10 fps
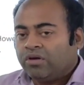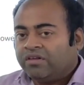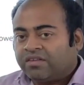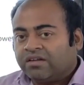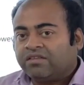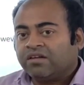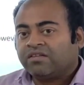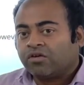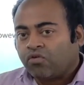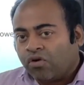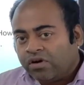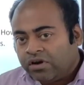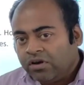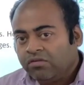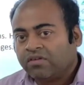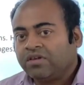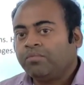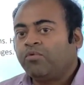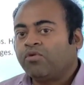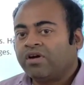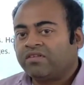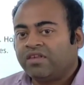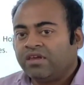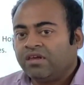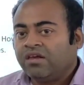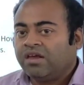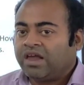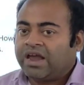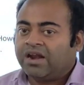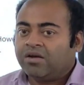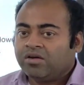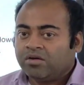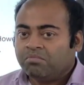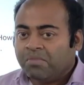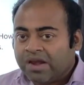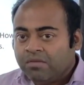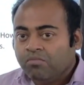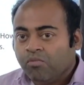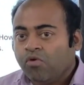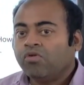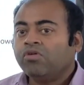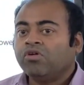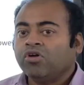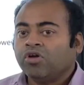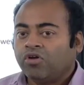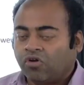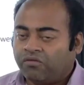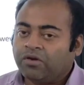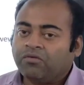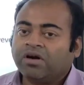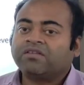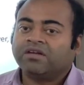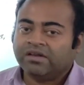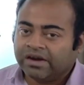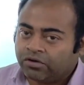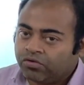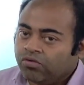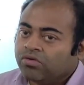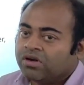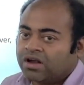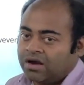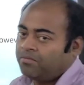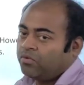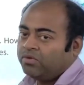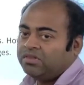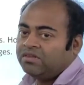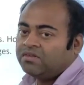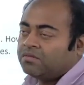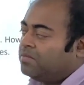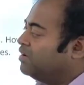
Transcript: researchers are continuously progressing, and many more novel works are yet to come with these